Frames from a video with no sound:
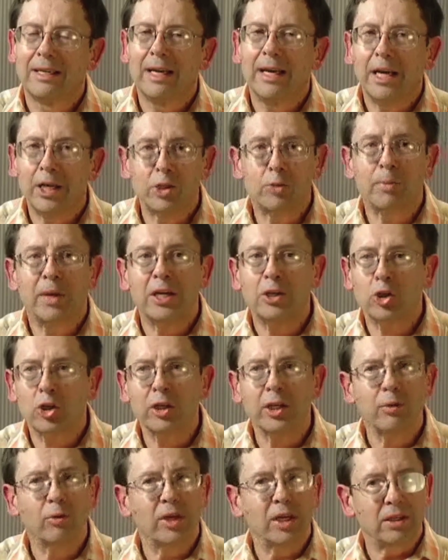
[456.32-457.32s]

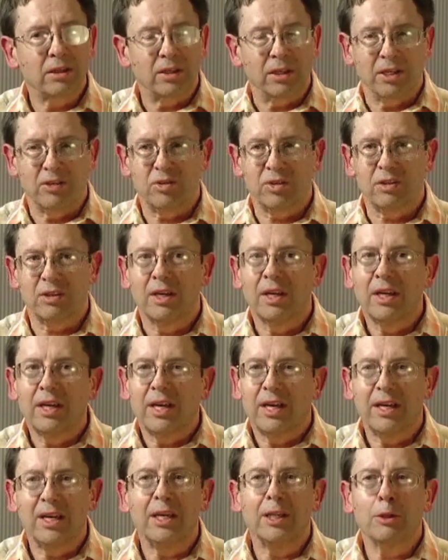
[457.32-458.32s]
Especially, it doesn't,
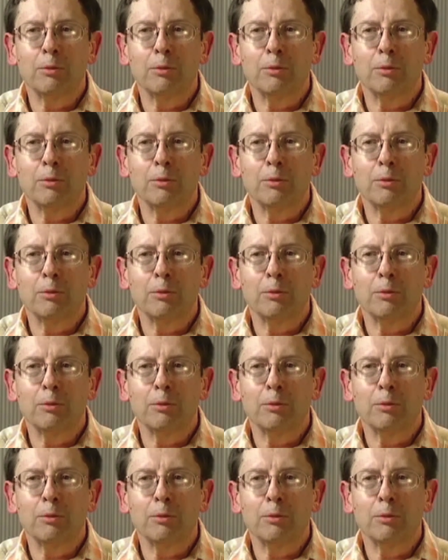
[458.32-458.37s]
again,